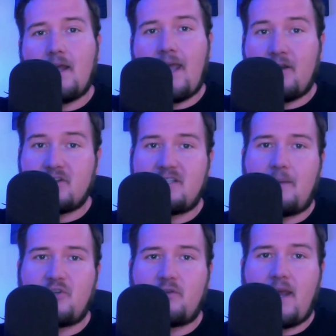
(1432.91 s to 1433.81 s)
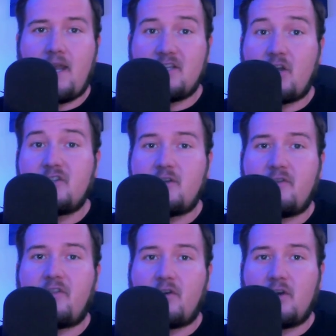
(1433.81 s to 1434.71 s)
interception rate is also
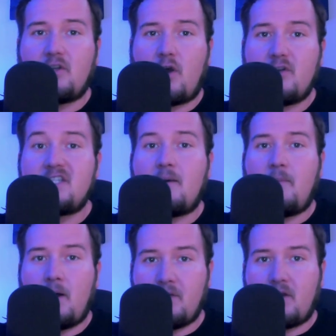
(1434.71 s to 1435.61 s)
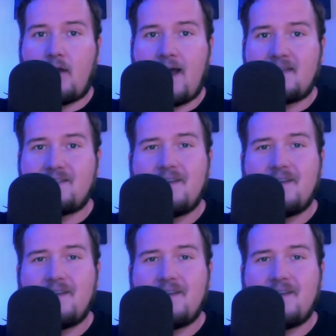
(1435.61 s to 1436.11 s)
third lowest among the class.